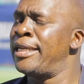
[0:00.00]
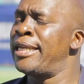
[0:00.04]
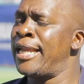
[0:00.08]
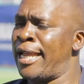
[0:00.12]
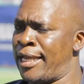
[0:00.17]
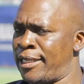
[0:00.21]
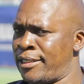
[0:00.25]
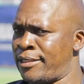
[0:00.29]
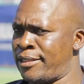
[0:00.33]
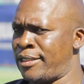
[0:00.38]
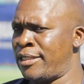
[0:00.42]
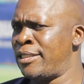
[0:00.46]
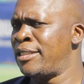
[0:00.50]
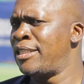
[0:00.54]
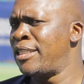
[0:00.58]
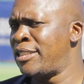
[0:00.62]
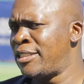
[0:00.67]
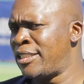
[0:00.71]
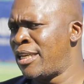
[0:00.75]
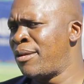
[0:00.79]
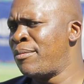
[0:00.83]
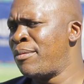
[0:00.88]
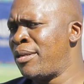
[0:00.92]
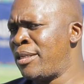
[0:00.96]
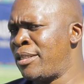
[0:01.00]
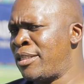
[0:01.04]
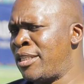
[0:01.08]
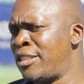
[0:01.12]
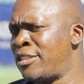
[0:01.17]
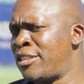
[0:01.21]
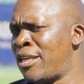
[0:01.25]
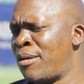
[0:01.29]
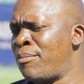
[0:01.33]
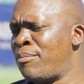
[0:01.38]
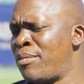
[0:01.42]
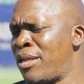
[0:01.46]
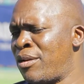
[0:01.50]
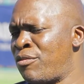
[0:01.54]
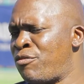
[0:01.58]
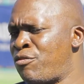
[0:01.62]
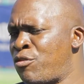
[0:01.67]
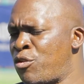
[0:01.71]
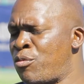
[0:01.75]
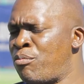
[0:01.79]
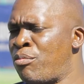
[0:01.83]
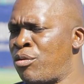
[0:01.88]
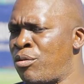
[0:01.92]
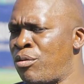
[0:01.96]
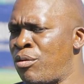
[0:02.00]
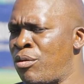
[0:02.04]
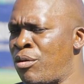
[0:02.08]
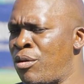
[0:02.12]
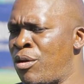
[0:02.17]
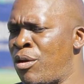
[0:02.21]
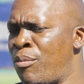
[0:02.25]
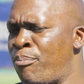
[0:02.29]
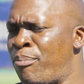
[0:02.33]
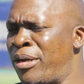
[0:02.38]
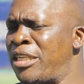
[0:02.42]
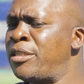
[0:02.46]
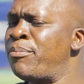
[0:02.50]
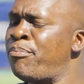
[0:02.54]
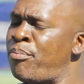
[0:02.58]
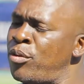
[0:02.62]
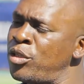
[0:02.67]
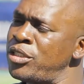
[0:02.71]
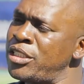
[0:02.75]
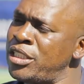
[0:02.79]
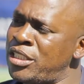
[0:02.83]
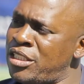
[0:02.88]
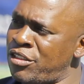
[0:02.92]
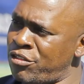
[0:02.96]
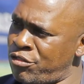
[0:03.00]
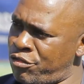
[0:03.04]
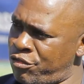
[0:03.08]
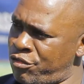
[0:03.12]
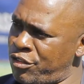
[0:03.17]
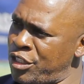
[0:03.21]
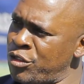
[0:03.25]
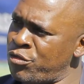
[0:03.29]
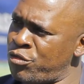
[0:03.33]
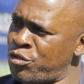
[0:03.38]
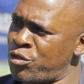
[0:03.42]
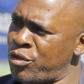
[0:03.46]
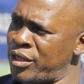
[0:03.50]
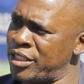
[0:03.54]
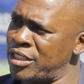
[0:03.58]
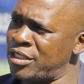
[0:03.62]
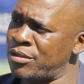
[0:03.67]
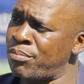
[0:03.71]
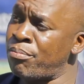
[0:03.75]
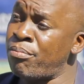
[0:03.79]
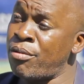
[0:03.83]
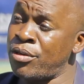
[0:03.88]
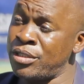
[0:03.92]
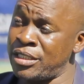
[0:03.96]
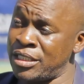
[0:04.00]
Yes, in the Zambian football. But the positive influence.